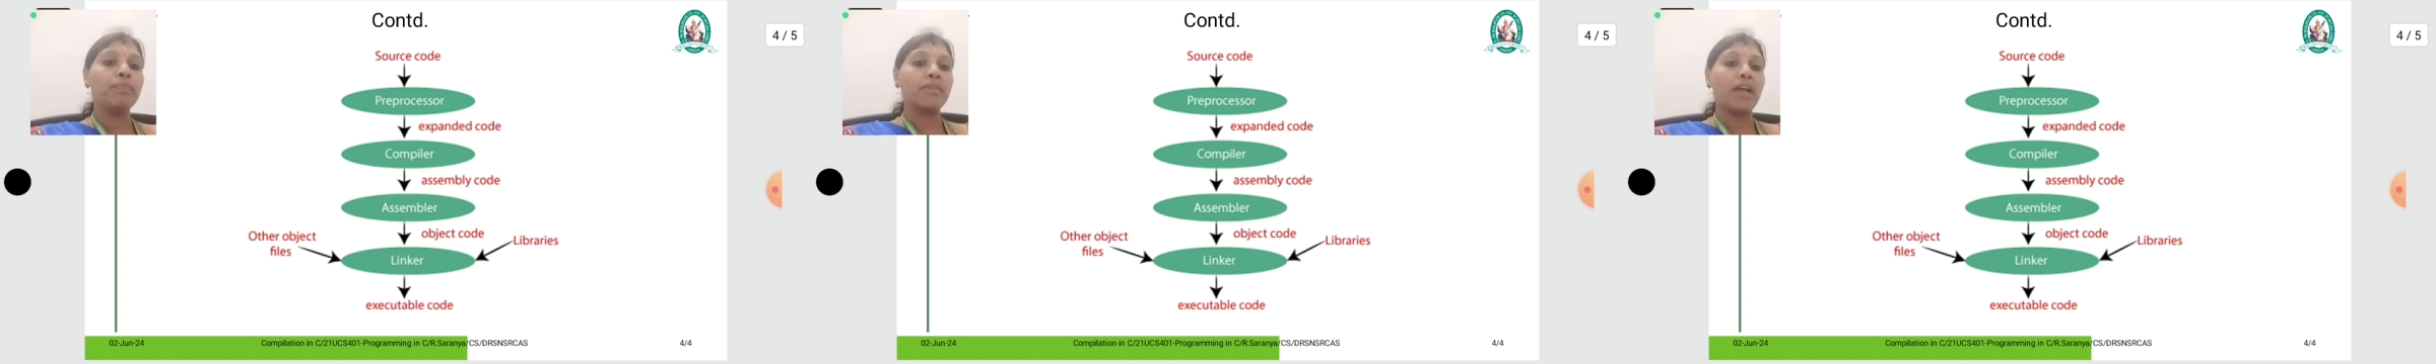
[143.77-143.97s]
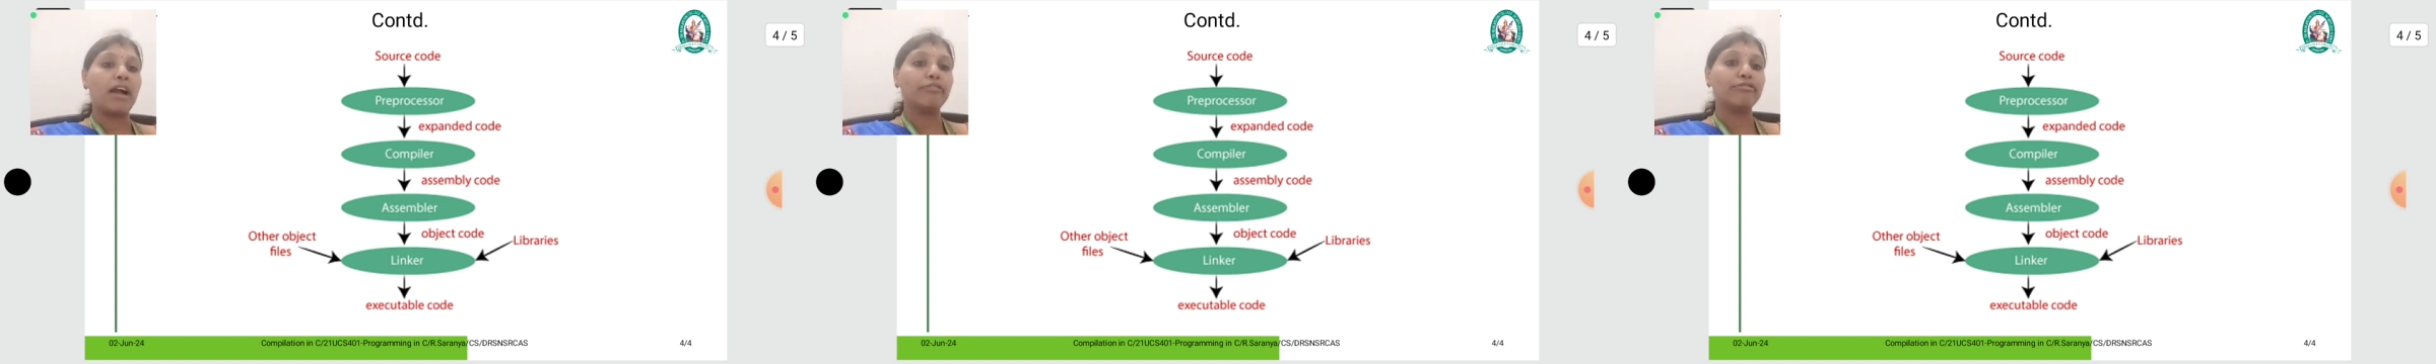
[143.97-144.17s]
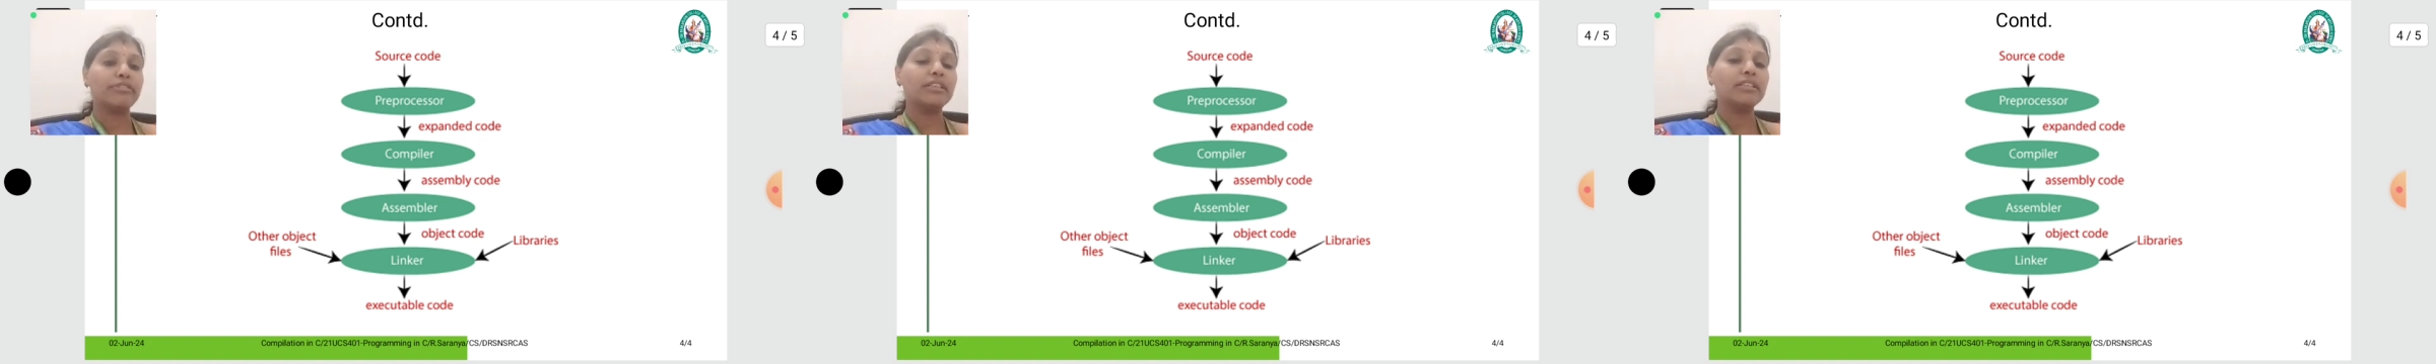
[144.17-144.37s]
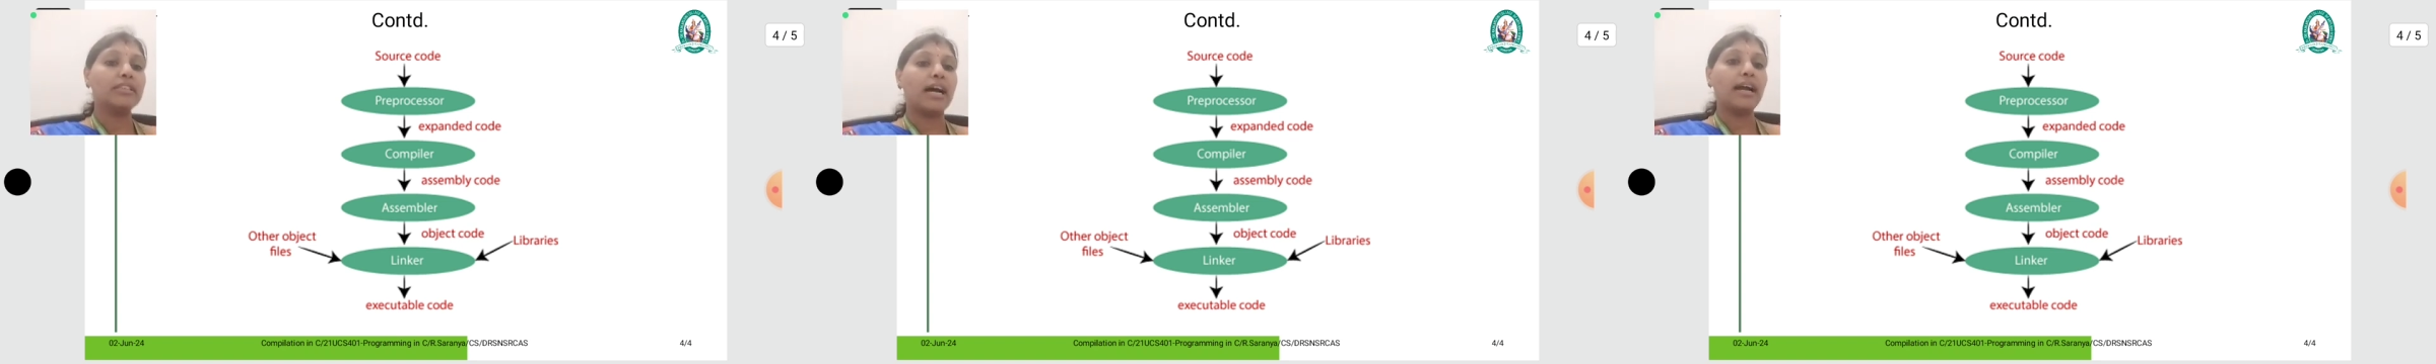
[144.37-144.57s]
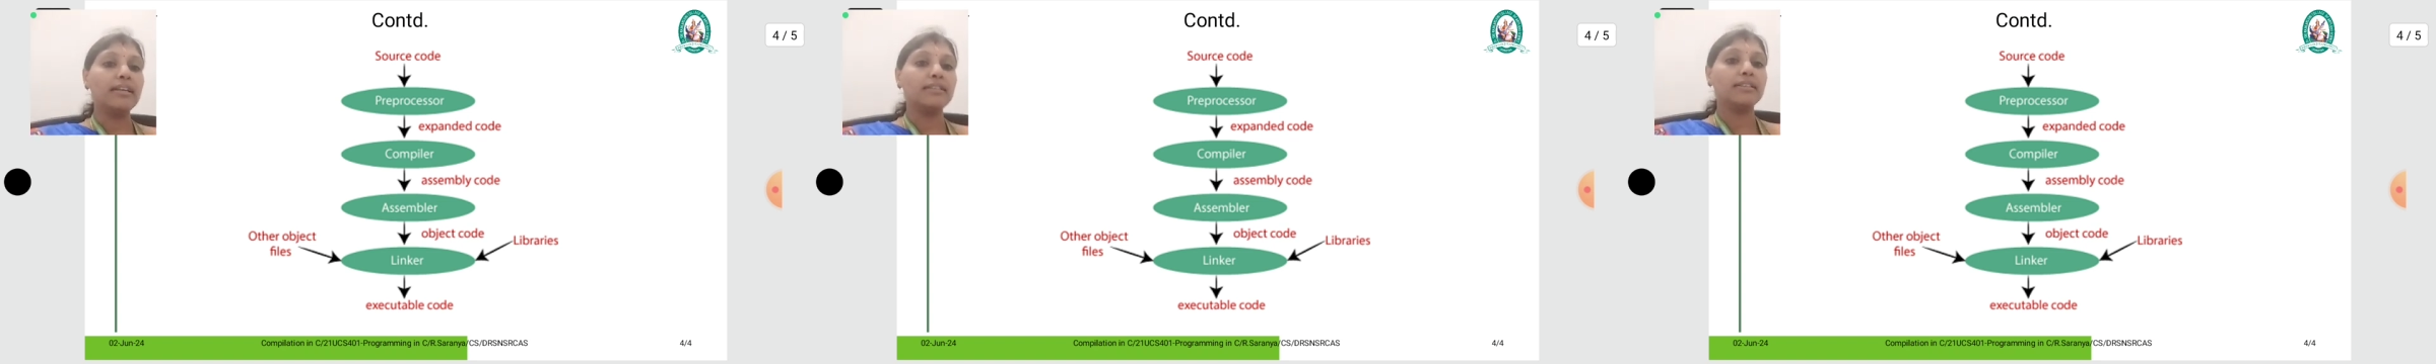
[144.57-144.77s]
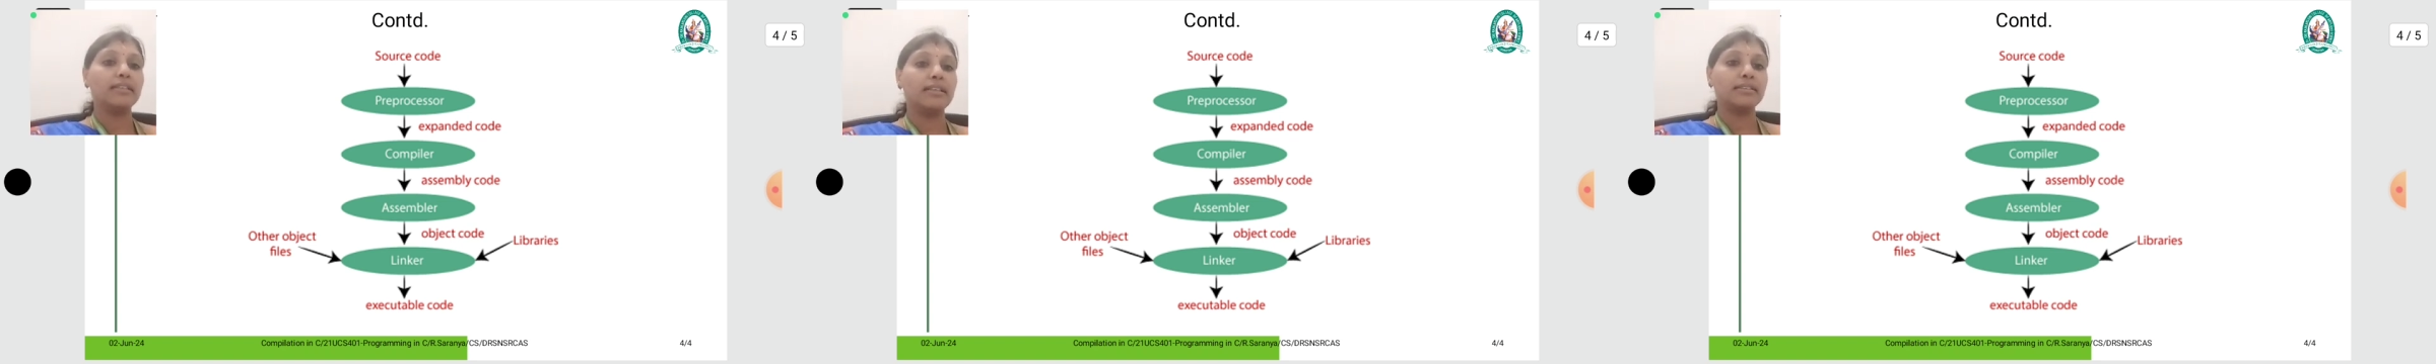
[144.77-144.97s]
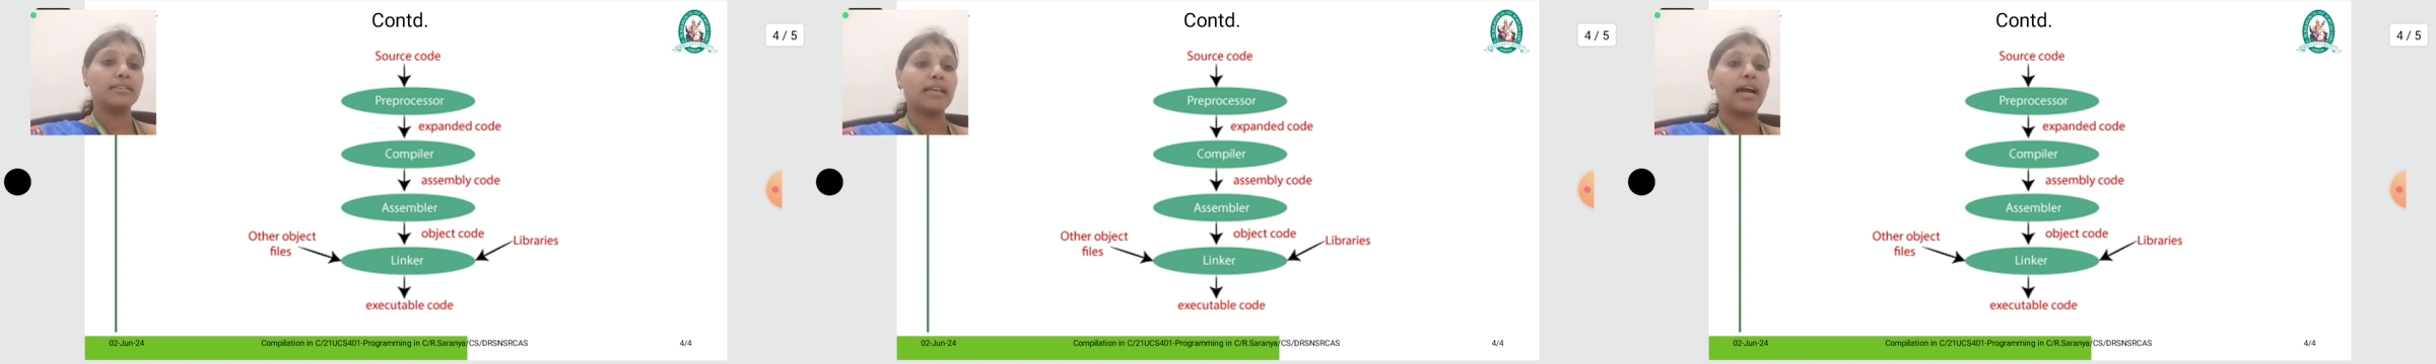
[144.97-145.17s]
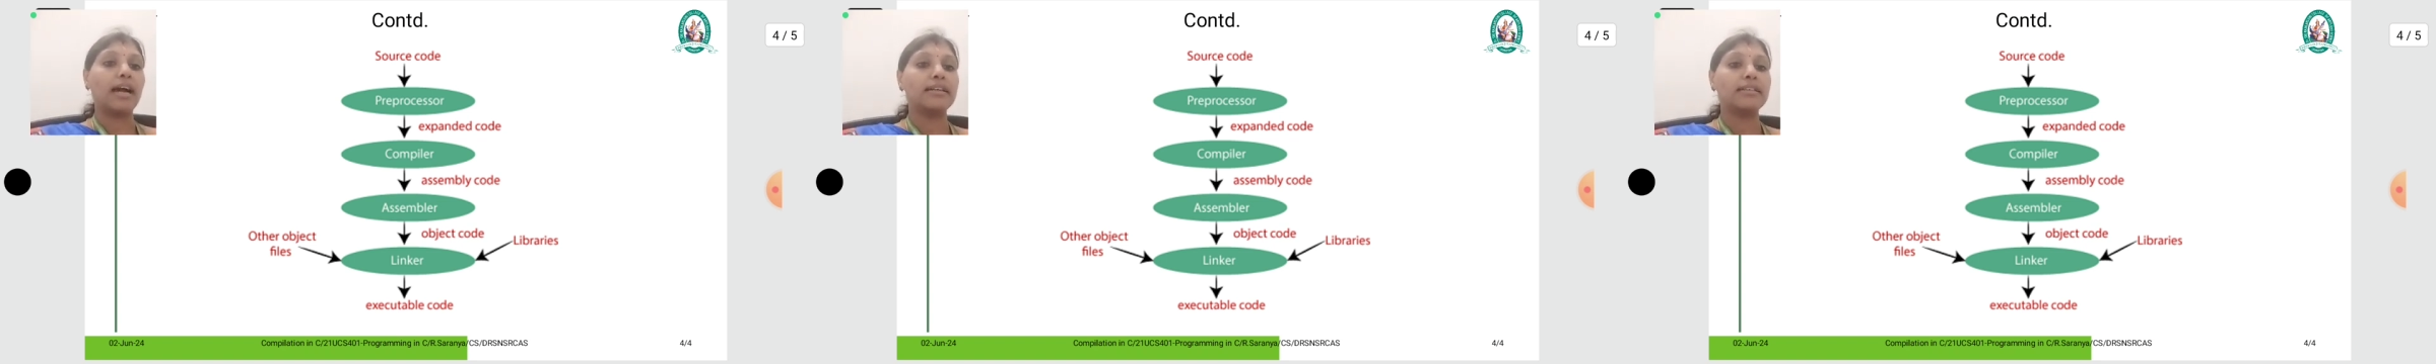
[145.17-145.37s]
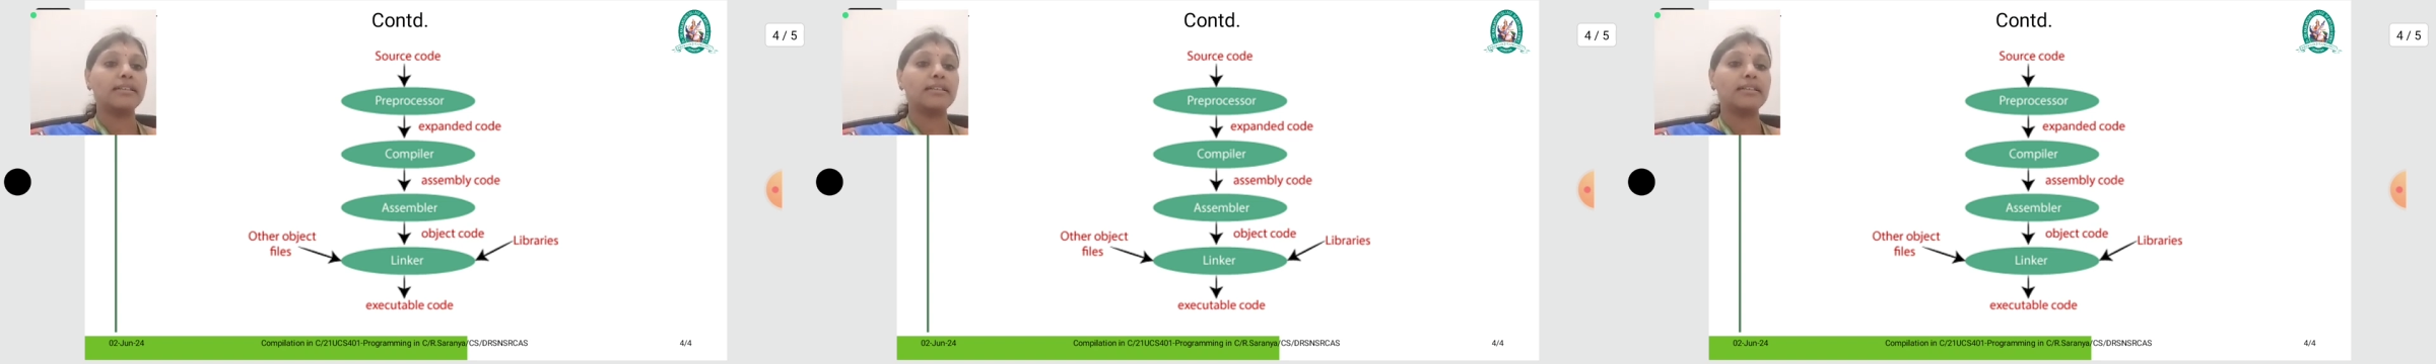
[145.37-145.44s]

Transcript: After that they start